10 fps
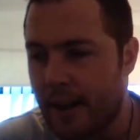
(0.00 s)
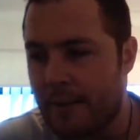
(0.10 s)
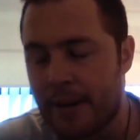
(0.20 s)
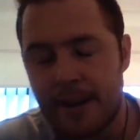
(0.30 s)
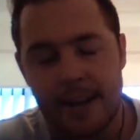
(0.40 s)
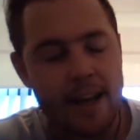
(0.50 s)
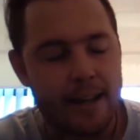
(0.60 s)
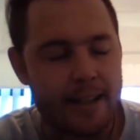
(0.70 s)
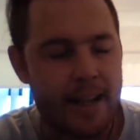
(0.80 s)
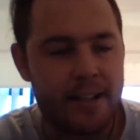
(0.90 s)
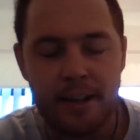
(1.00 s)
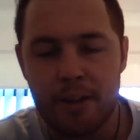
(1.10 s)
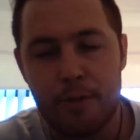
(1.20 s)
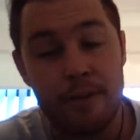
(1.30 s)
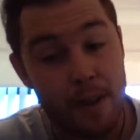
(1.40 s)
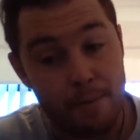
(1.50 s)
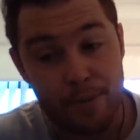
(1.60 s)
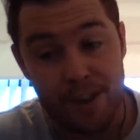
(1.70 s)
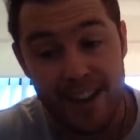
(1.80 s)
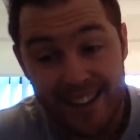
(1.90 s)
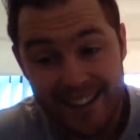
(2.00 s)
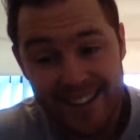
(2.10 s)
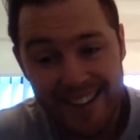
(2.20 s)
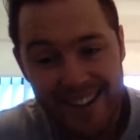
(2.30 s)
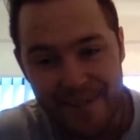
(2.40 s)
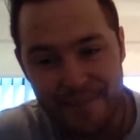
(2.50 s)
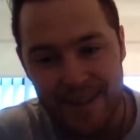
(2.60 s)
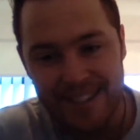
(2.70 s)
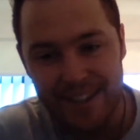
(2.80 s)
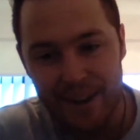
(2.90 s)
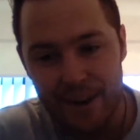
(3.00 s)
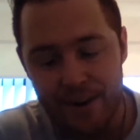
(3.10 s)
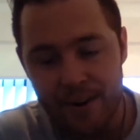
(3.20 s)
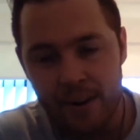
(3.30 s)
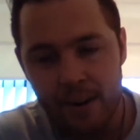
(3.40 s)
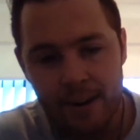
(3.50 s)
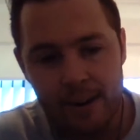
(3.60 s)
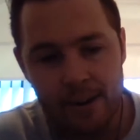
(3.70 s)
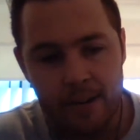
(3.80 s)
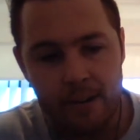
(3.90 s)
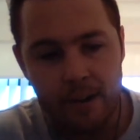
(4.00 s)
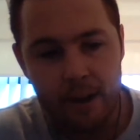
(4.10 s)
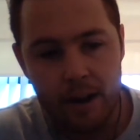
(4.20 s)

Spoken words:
it takes a little bit of empathy, but to go, you know,